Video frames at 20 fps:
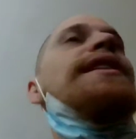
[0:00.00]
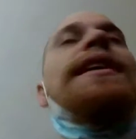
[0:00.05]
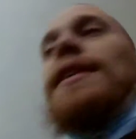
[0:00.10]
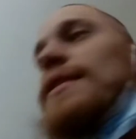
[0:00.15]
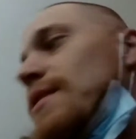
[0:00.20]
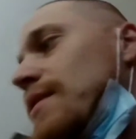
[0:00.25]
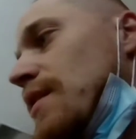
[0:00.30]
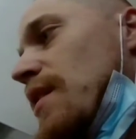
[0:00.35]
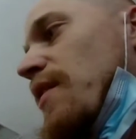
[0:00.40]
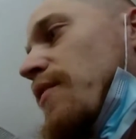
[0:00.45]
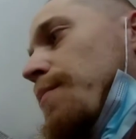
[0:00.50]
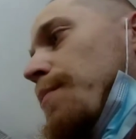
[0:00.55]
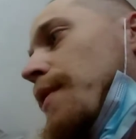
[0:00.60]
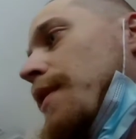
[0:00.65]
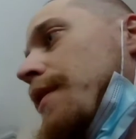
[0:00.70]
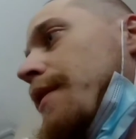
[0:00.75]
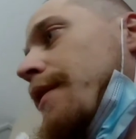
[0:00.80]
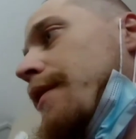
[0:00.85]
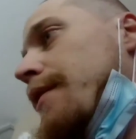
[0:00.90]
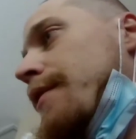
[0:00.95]
kind of stuff, but
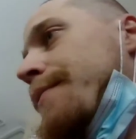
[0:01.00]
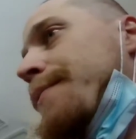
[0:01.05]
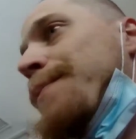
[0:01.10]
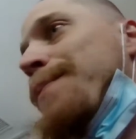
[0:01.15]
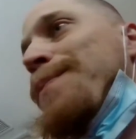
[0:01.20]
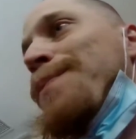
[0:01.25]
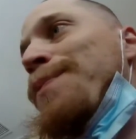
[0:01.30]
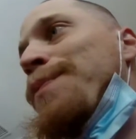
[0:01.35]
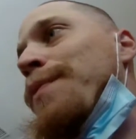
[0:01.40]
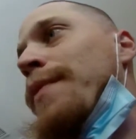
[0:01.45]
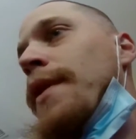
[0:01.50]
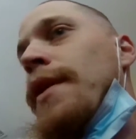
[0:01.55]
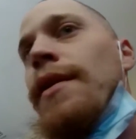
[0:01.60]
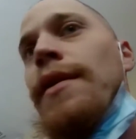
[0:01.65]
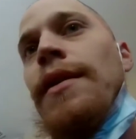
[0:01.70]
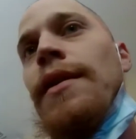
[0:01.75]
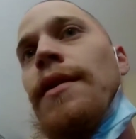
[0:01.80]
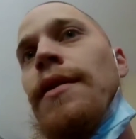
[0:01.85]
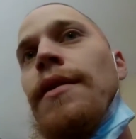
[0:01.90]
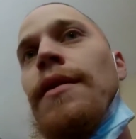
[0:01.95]
uh,
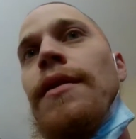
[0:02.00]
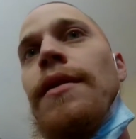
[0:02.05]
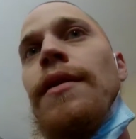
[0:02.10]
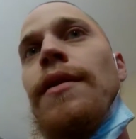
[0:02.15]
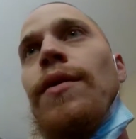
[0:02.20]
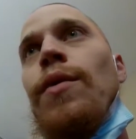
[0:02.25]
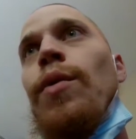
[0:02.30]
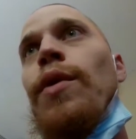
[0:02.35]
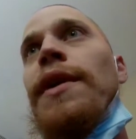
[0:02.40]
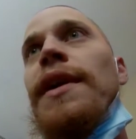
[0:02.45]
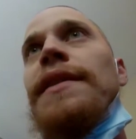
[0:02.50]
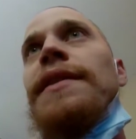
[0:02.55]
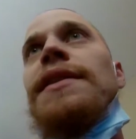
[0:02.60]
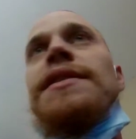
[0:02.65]
we're gonna get